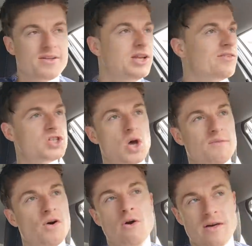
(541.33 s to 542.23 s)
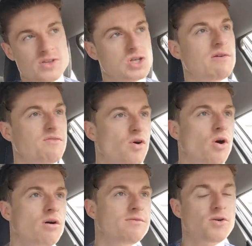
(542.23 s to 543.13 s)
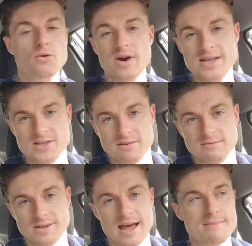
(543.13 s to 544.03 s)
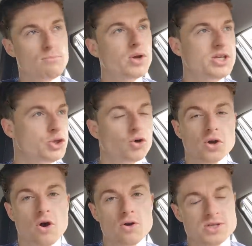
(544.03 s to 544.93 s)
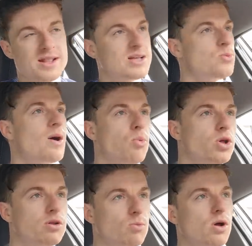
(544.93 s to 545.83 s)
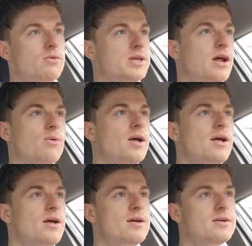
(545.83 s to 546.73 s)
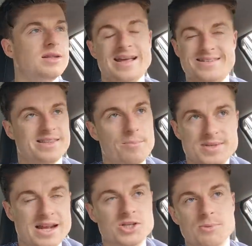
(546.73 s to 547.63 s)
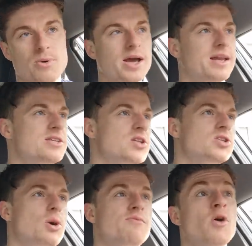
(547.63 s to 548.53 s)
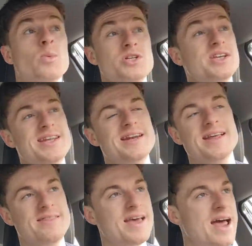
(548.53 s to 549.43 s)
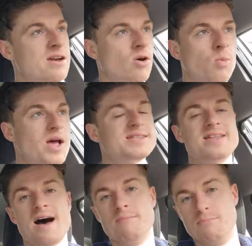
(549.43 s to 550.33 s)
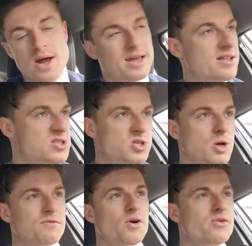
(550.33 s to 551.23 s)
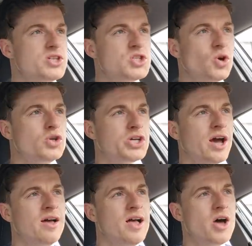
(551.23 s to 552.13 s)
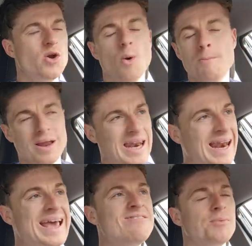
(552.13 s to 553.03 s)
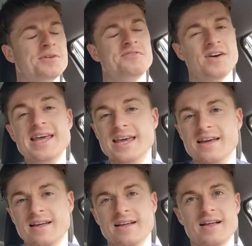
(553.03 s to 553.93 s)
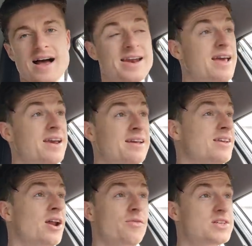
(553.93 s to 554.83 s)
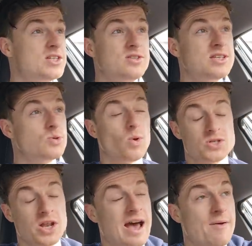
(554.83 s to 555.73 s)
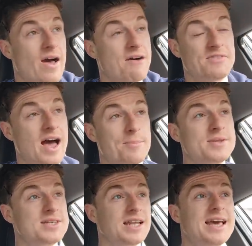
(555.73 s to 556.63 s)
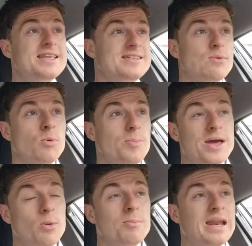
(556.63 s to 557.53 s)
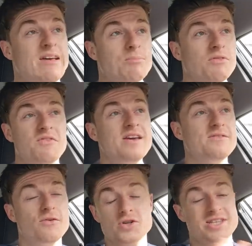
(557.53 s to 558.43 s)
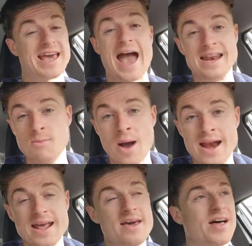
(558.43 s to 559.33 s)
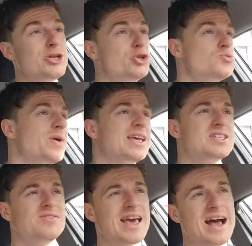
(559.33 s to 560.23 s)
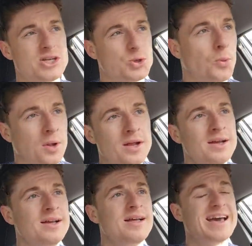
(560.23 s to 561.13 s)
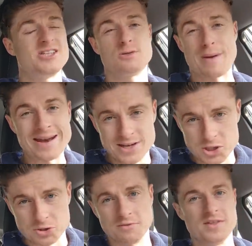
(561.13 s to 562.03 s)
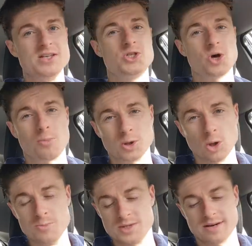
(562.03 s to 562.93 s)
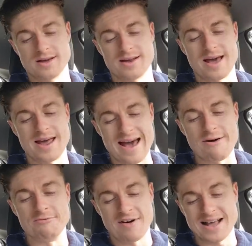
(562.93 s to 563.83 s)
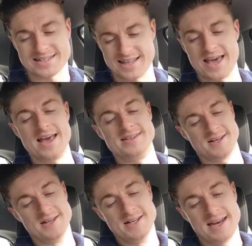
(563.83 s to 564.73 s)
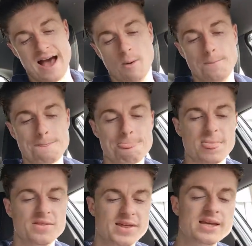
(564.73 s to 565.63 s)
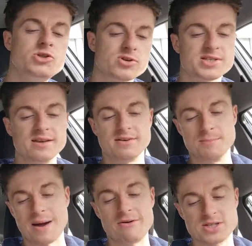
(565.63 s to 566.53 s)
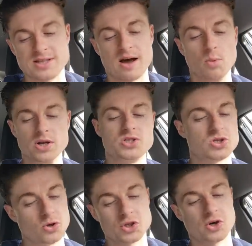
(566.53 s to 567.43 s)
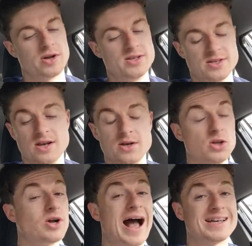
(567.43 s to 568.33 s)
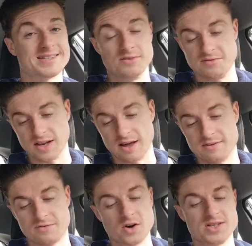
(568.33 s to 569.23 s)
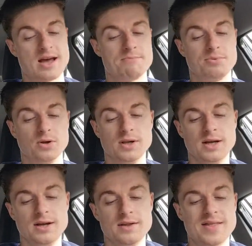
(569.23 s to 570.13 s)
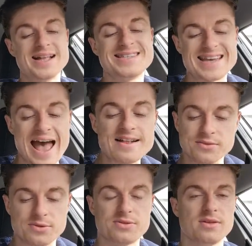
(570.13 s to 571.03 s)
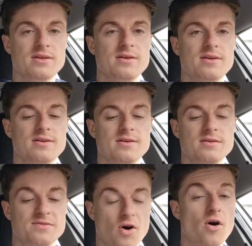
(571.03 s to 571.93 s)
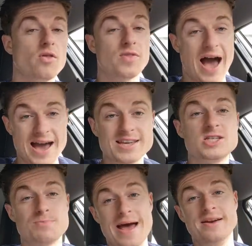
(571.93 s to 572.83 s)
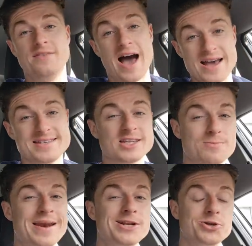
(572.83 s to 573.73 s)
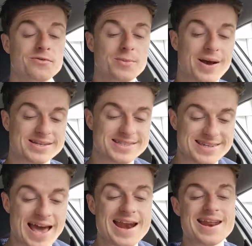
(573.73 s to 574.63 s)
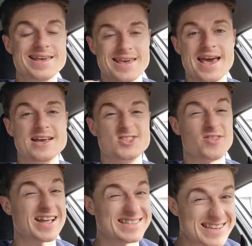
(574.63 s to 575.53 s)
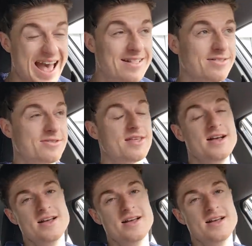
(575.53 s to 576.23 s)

You know, the top four are the top four for a reason. They're money juggernauts. And that's why what you know, Leicester potentially breaking into the top four, which they didn't in the end, or West Ham breaking into the top four, is such an unbelievable feat. And it, you know, this is what's going to have to happen to Leeds. It would be an unbelievable feat for us to get anywhere near that just because of the actual expenditure of these top clubs and how vast it is. Now, the interesting comparison that I wanted to touch on is, you know, you look at Aston Villa, for example. They're 10th for the highest spend, the highest expenditure over the past 10 years. So they're 10th.